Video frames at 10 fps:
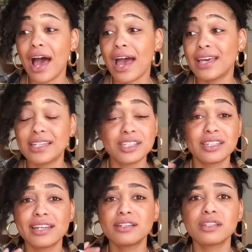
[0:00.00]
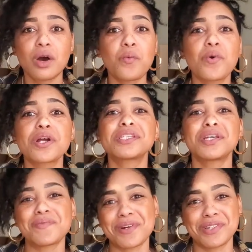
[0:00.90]
it just, they just got worse
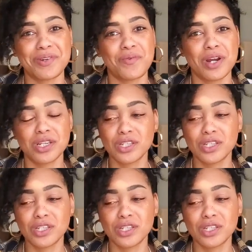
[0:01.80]
and worse and worse.